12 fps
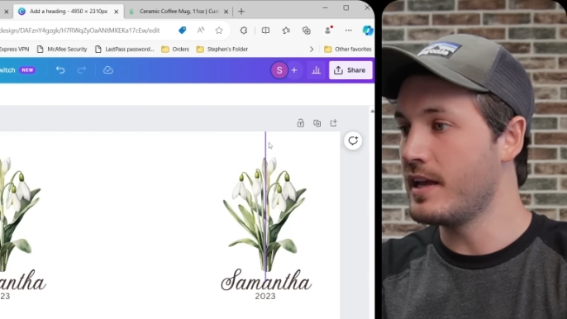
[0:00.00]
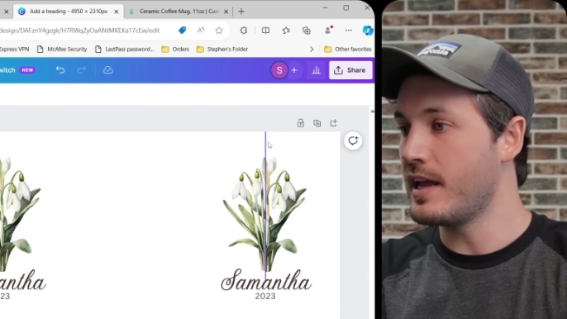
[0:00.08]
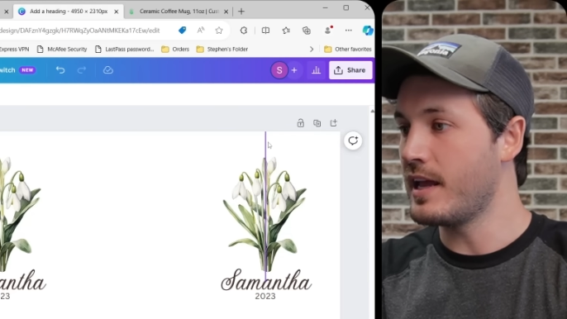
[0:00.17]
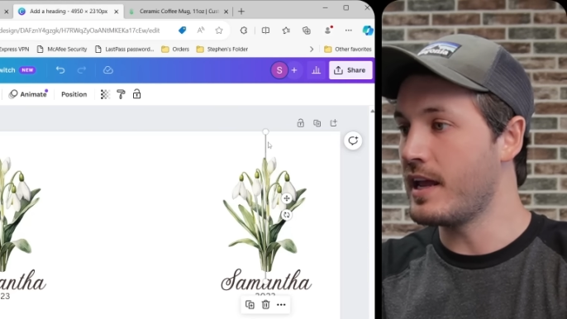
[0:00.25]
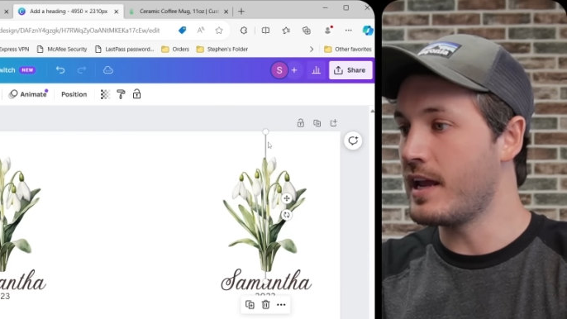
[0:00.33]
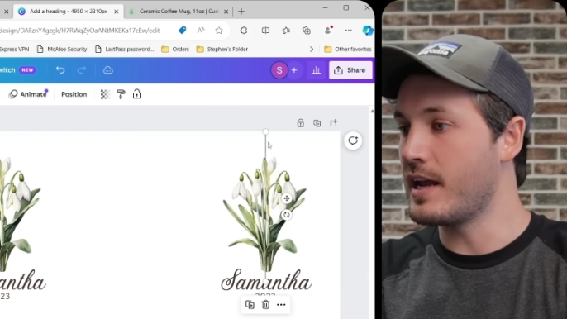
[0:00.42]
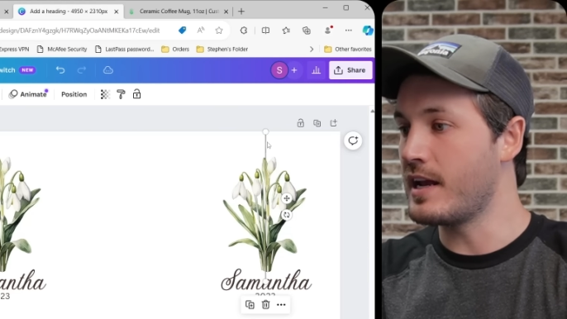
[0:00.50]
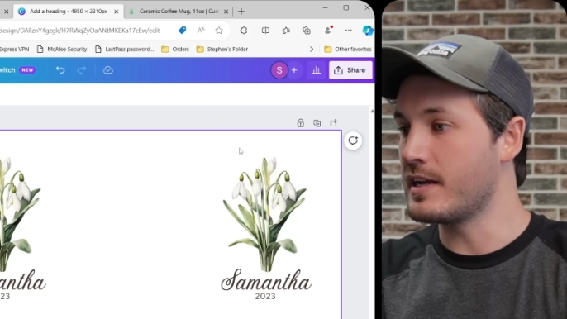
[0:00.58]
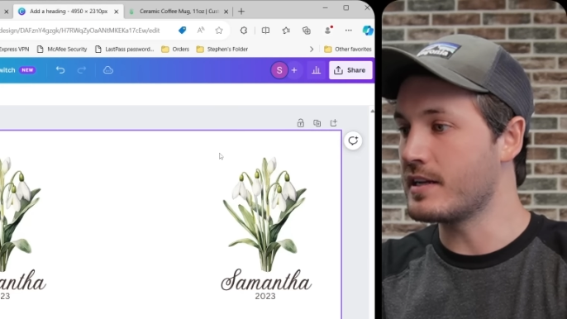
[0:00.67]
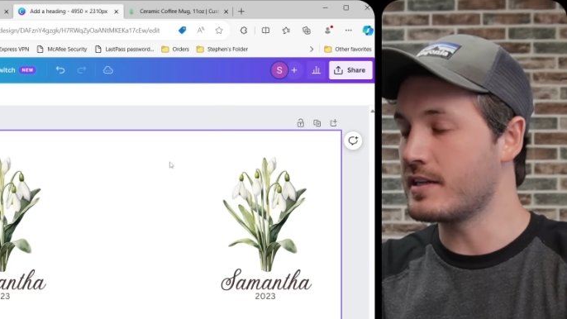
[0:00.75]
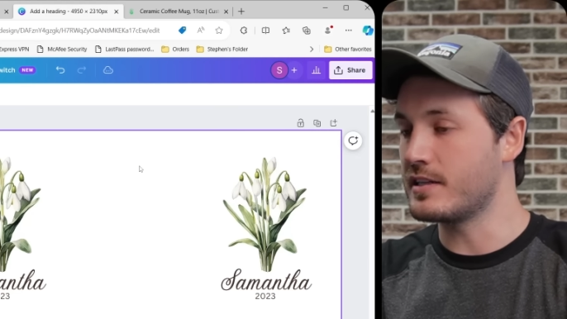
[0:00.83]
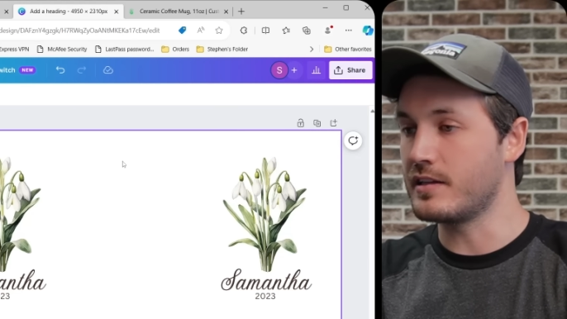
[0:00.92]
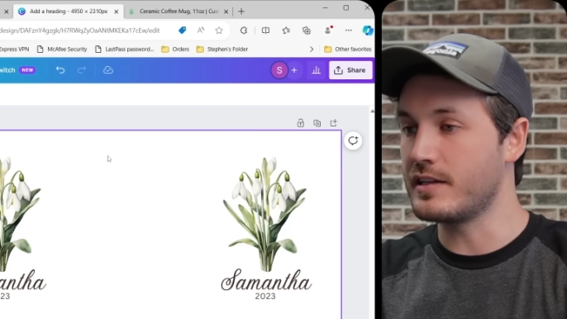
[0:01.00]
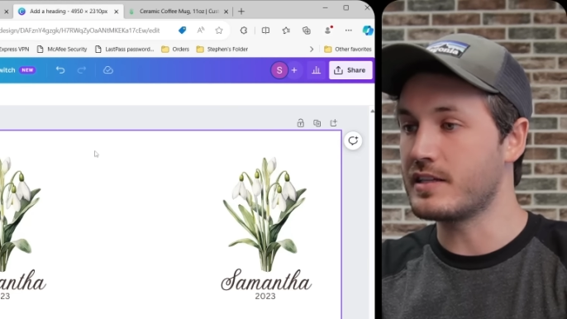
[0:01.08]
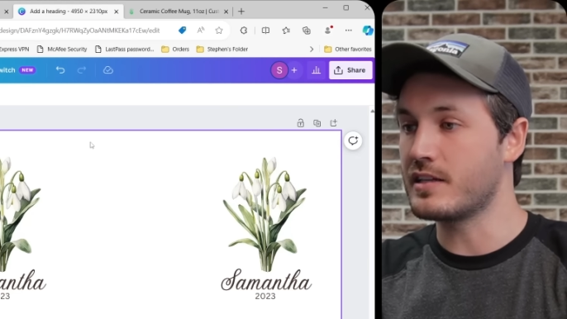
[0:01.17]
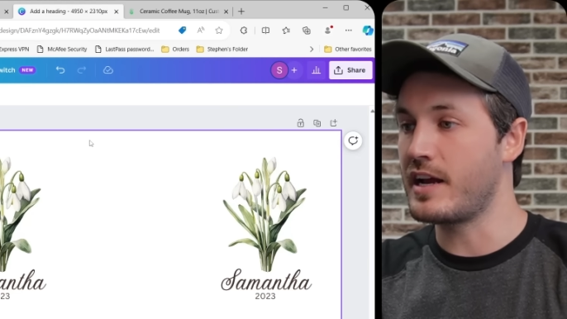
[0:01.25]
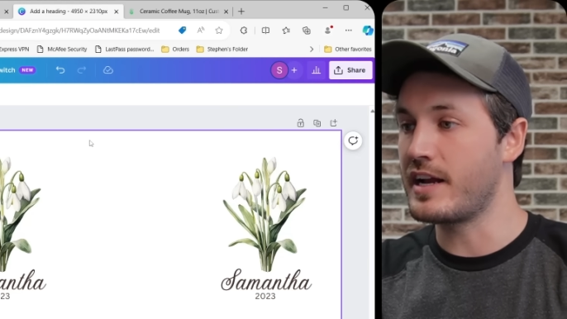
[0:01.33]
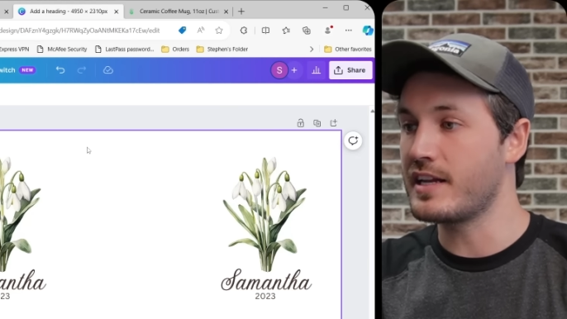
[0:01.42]
and delete the
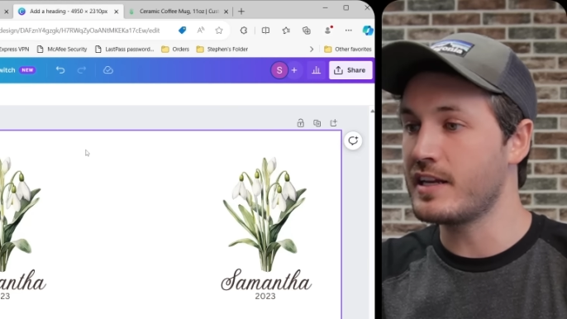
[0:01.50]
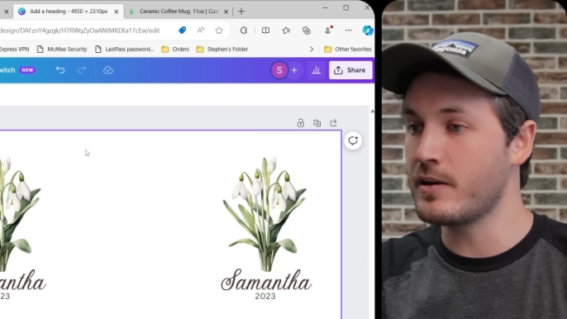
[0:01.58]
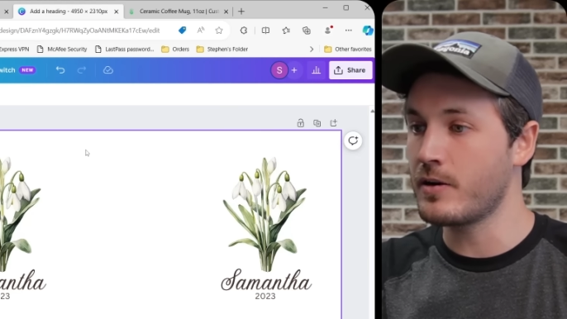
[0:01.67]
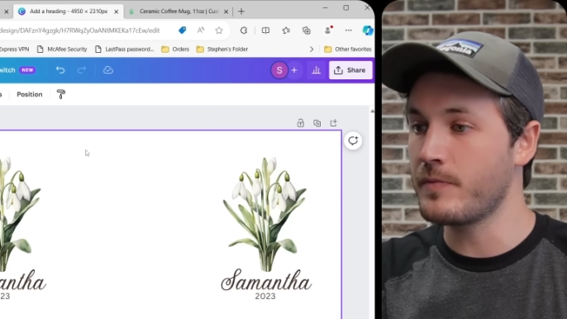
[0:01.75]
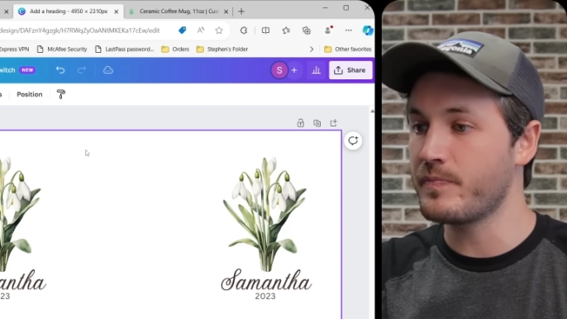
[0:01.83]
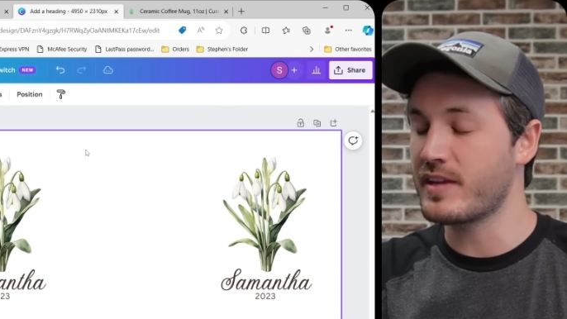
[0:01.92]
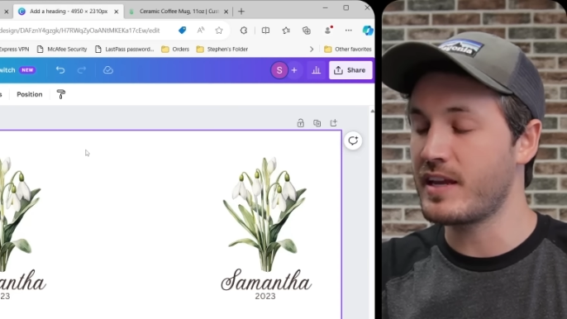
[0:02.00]
line here.